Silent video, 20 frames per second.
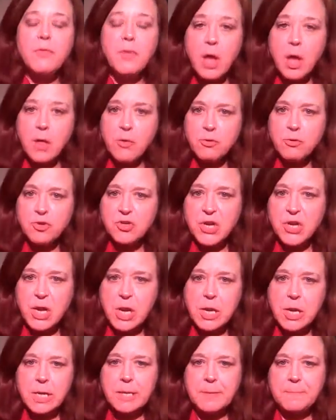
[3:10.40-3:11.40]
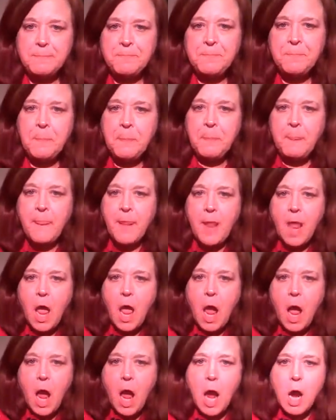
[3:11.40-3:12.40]
The other day,
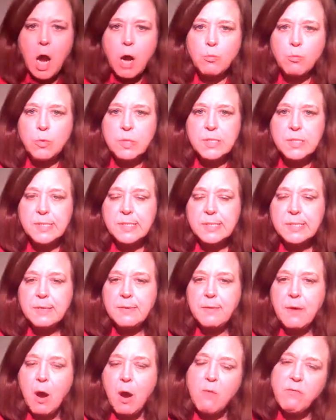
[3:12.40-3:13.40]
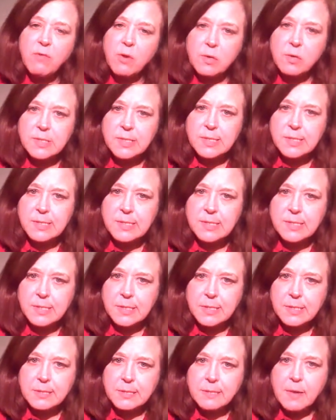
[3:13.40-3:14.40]
I was over on
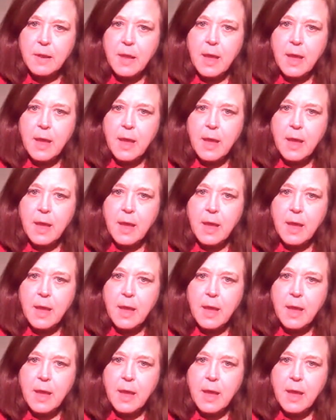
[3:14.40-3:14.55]
Sunset,